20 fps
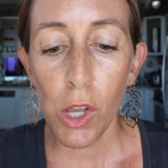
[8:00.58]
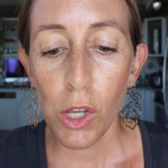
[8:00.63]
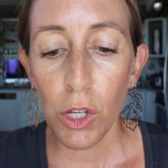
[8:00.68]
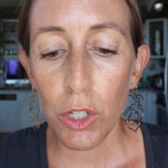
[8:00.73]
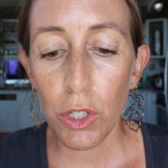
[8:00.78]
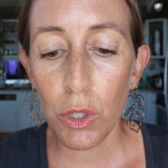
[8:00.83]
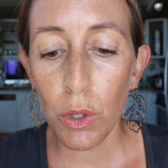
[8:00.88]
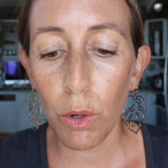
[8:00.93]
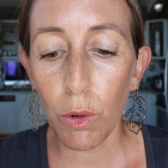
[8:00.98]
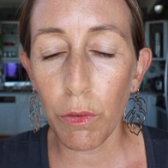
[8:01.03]

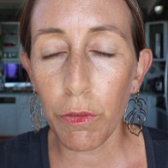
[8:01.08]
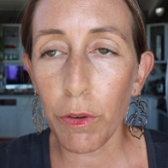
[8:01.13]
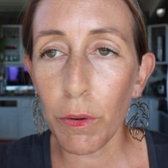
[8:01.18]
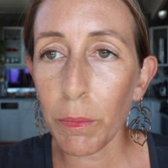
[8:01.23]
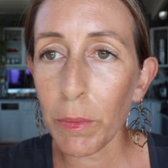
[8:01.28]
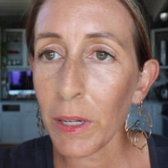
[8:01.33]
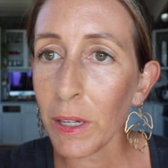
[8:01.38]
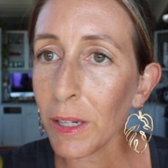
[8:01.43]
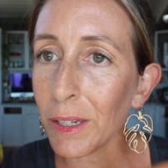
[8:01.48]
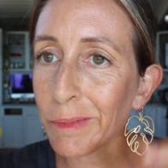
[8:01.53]
So for
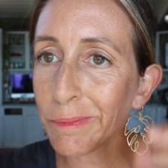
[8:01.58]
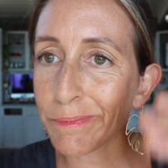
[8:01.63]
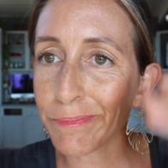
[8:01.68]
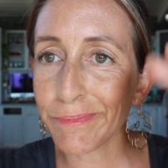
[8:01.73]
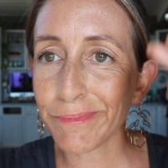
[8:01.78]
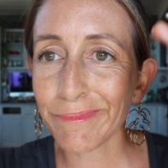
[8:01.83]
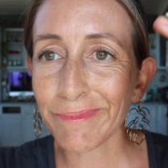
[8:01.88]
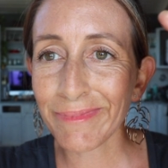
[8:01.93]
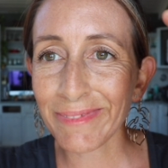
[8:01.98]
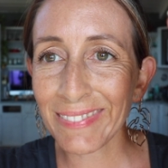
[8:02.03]
me,
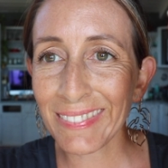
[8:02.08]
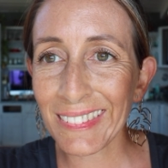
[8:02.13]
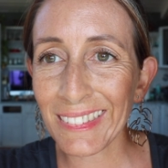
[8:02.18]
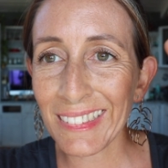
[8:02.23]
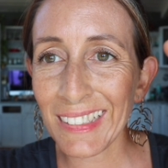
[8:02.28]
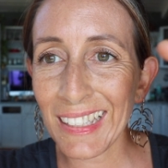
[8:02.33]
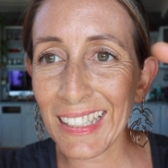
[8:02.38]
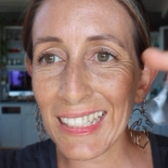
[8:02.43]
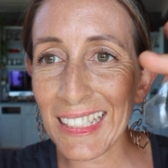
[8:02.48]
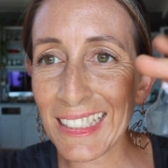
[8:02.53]

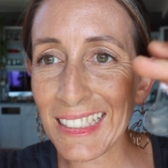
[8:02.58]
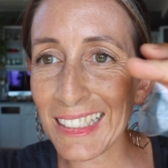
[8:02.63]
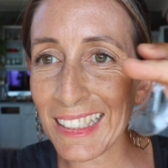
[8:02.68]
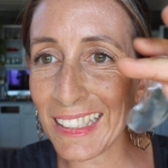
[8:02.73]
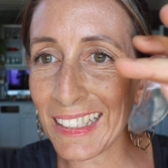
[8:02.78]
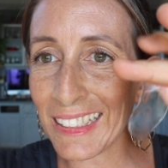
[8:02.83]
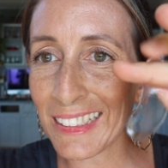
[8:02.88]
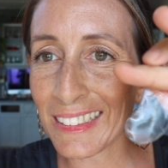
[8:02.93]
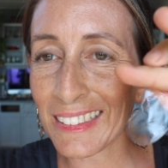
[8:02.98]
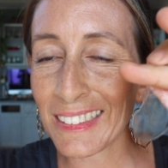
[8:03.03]

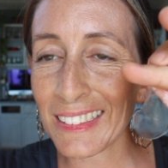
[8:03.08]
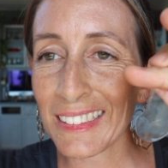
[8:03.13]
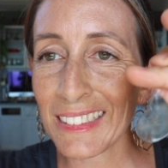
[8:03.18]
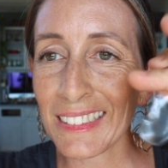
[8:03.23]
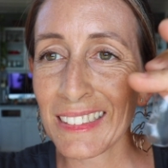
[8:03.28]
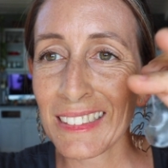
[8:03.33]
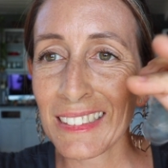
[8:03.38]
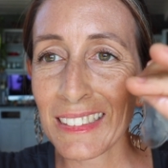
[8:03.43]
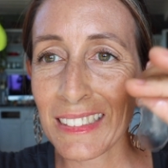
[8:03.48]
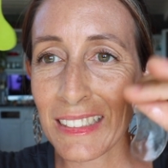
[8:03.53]
easy,
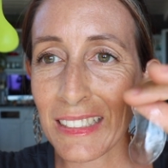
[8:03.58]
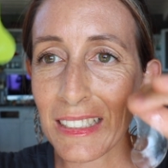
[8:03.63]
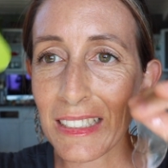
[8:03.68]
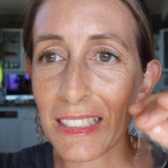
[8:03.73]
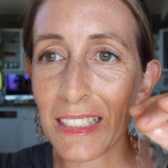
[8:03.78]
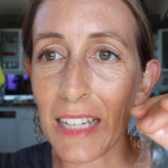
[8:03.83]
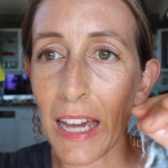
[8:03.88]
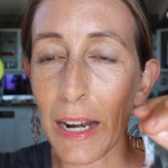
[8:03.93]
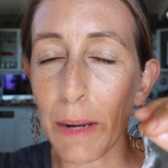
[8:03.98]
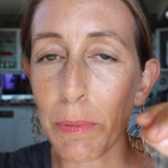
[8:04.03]
it's
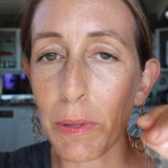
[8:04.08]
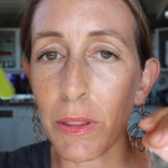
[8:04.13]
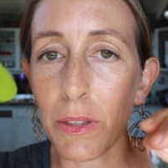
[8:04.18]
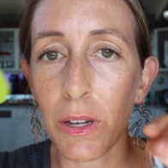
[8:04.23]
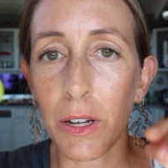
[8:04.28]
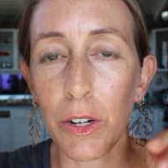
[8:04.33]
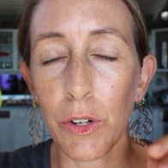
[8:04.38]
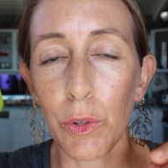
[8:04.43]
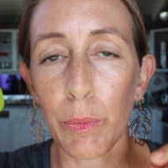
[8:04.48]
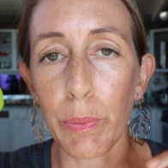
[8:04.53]
gotta be the
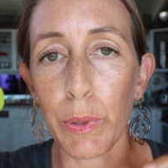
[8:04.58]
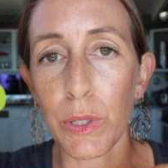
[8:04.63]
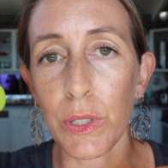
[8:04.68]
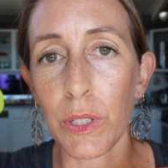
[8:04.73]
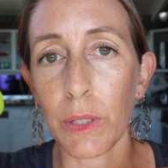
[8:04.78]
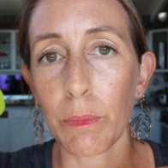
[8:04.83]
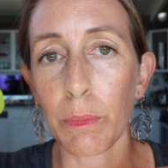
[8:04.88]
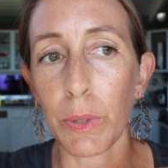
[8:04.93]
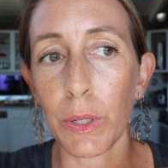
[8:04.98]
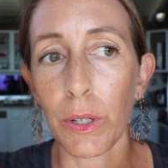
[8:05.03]

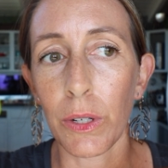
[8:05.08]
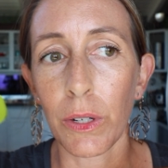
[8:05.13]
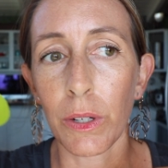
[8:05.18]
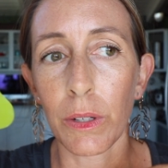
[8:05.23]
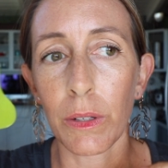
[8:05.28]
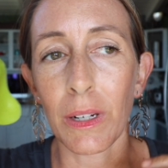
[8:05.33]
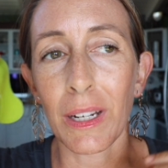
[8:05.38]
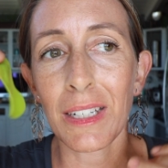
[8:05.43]
100% pure.